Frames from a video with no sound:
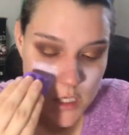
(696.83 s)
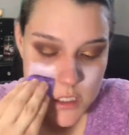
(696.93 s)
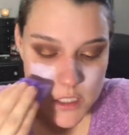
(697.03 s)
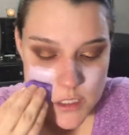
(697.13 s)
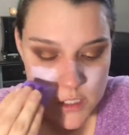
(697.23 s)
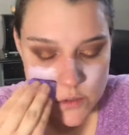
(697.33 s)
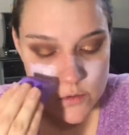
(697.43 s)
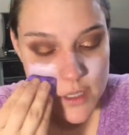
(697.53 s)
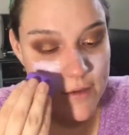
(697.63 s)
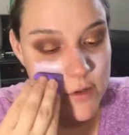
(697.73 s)
I think
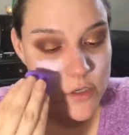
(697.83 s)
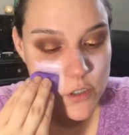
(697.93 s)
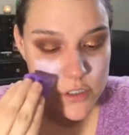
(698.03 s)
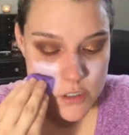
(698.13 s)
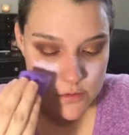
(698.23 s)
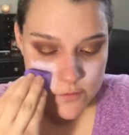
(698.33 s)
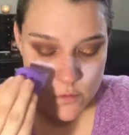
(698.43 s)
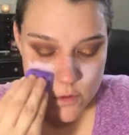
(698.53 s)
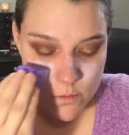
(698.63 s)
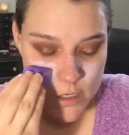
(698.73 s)
the lavender is
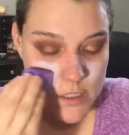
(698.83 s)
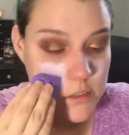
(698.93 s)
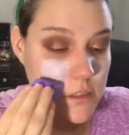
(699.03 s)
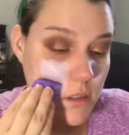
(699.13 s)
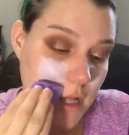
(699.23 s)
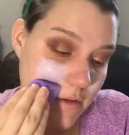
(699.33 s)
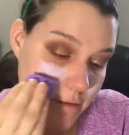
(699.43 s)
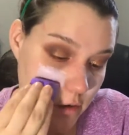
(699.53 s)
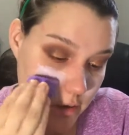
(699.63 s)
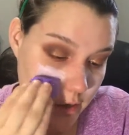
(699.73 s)
for what? The
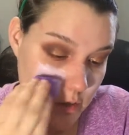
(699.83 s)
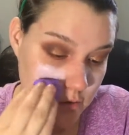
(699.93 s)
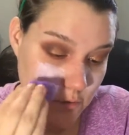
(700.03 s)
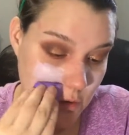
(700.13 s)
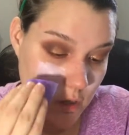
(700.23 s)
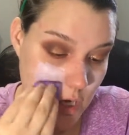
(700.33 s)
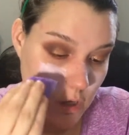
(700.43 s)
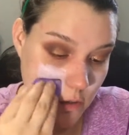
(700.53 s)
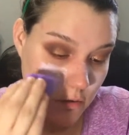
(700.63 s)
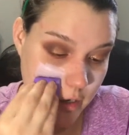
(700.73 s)
lavender is for
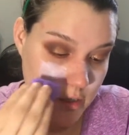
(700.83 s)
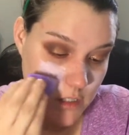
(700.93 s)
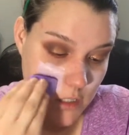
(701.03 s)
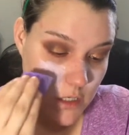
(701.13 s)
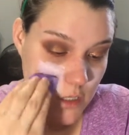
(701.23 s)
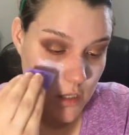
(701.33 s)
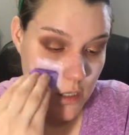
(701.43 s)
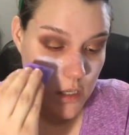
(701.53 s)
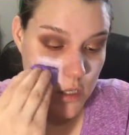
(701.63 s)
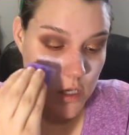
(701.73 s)
color correcting.
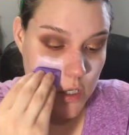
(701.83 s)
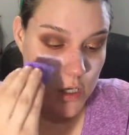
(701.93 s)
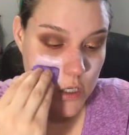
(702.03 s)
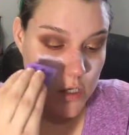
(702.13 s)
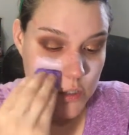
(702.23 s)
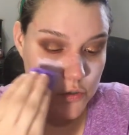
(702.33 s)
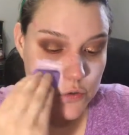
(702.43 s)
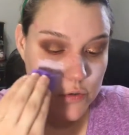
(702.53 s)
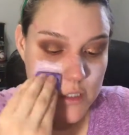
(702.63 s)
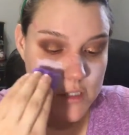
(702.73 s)

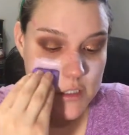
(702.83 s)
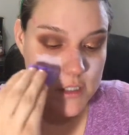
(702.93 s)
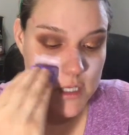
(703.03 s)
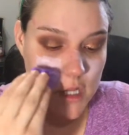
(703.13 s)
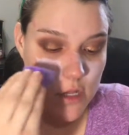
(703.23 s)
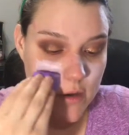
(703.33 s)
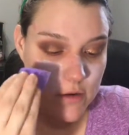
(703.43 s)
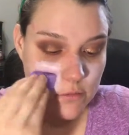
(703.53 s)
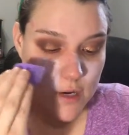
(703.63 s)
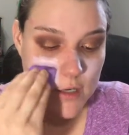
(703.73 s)
Neutralizes yellow
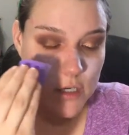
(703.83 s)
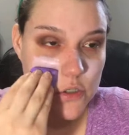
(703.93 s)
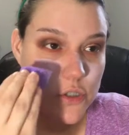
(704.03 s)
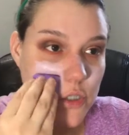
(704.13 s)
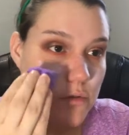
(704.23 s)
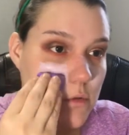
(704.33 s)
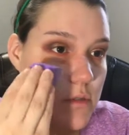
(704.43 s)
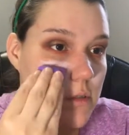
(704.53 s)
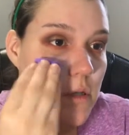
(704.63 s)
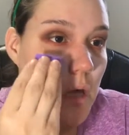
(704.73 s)
and red
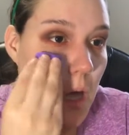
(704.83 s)
undertones.